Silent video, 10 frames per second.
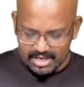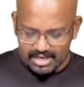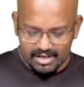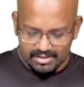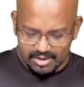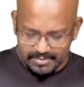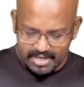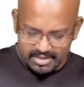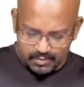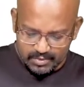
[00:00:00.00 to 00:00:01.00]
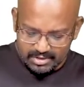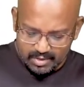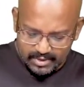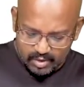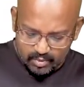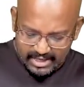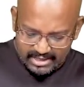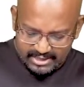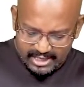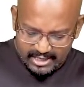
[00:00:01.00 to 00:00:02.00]
Triptans with or without
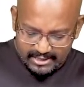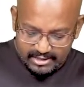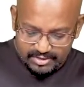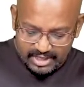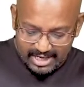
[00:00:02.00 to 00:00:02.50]
NSAIDs,